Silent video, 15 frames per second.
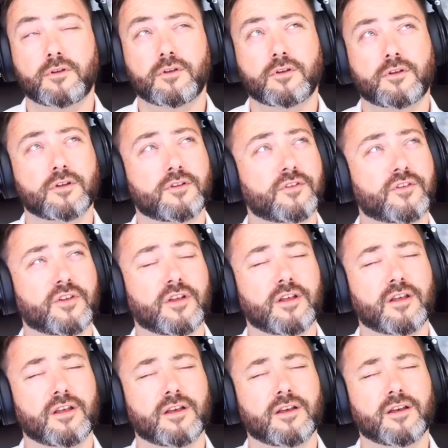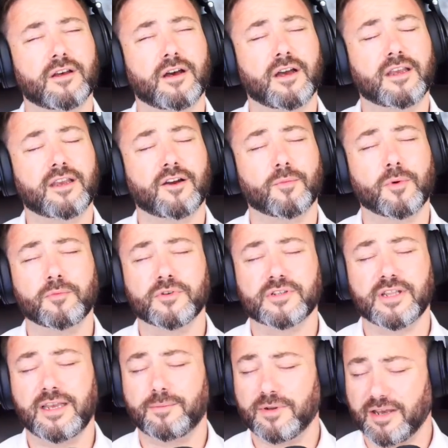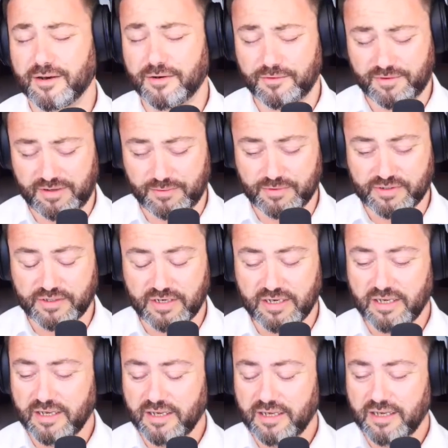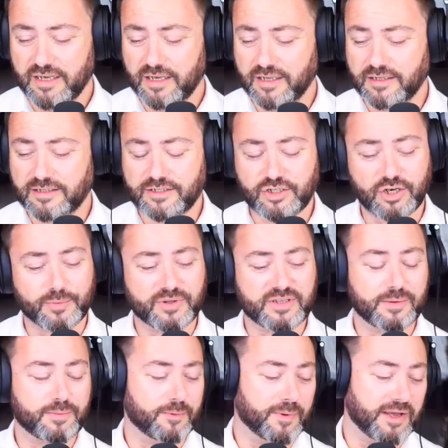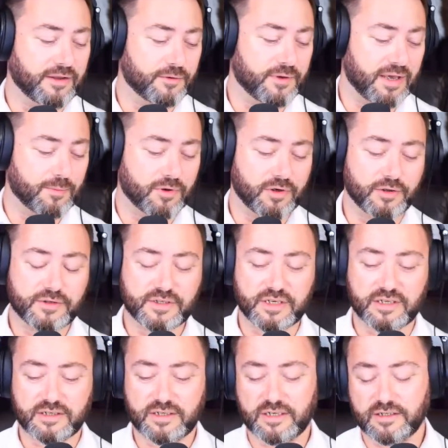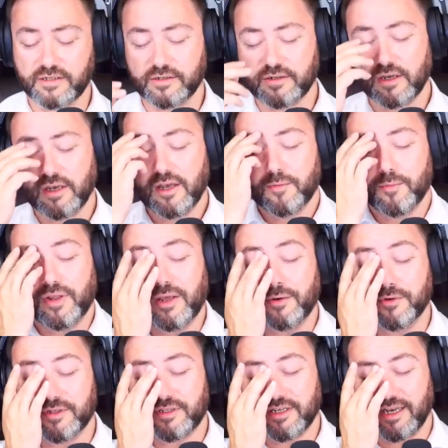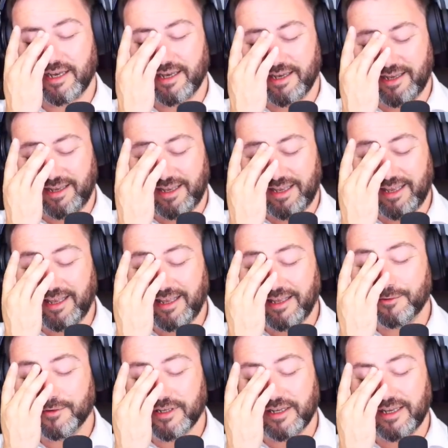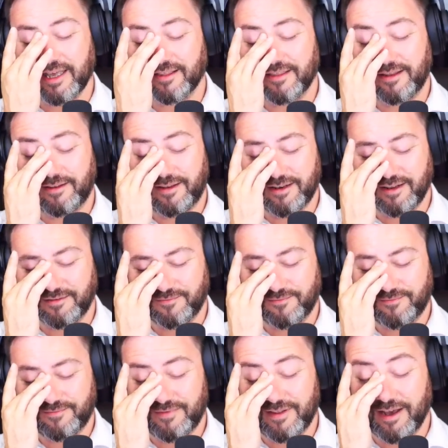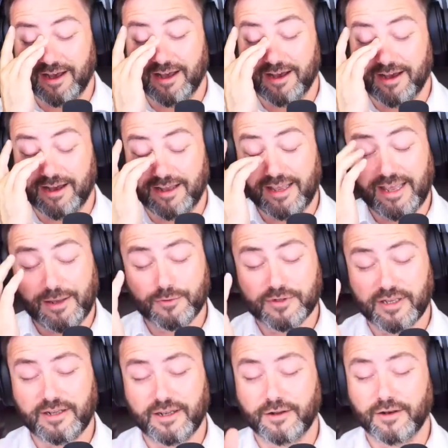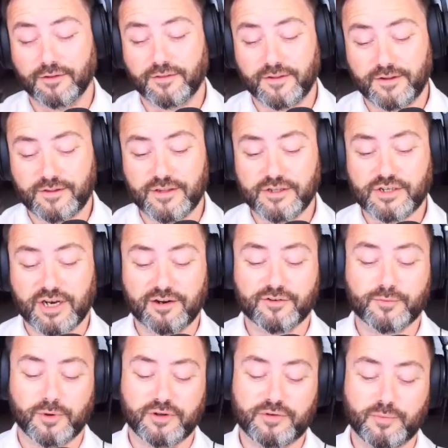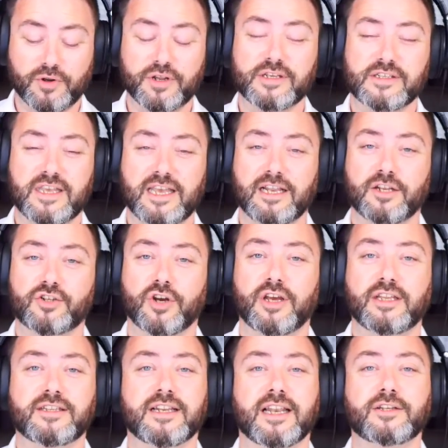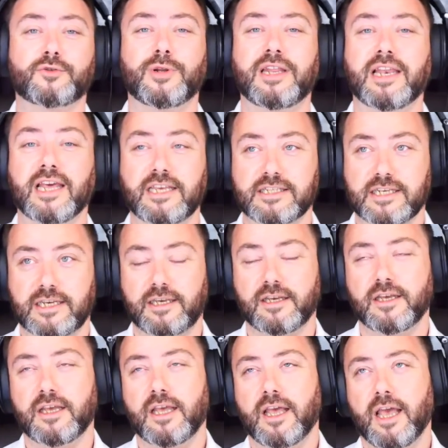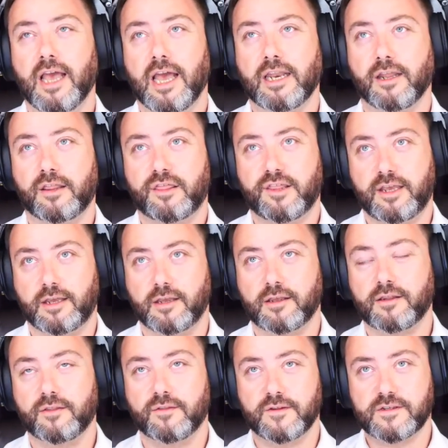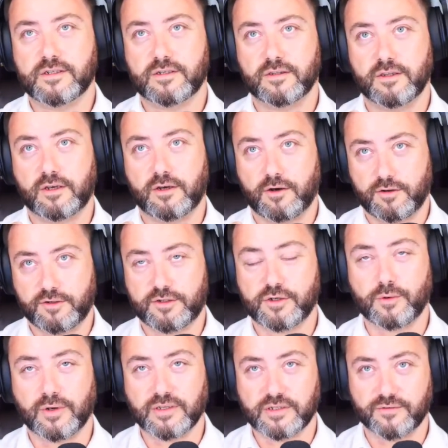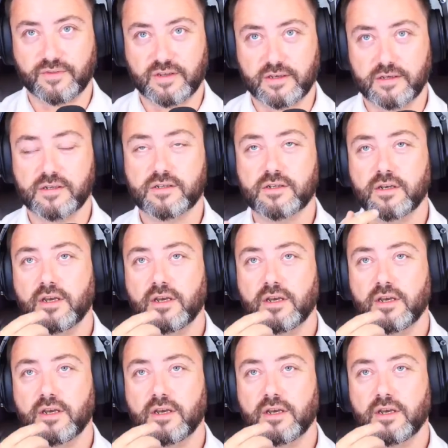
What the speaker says: Gunter, I can't remember his name now. He was a German diplomat who came on loads of theses. But he was like, yeah, he was like, no, look, the charitable way to put it is the English are intellectually lazy. And I think the consequence of this